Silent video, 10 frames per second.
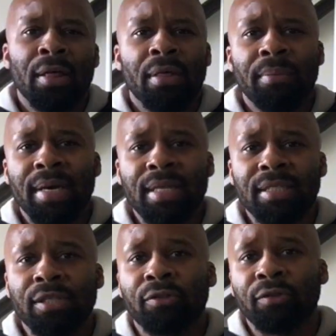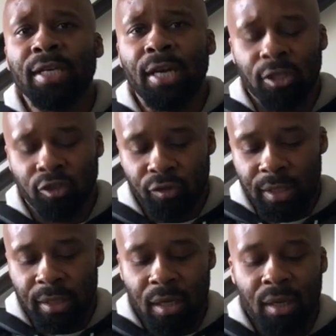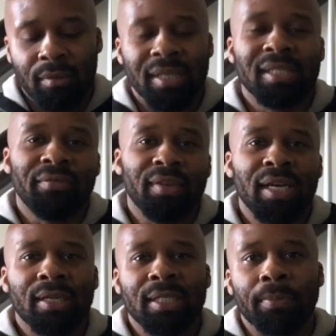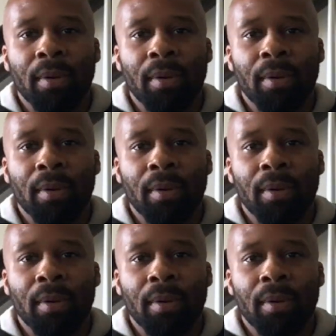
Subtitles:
The men's 300. This event is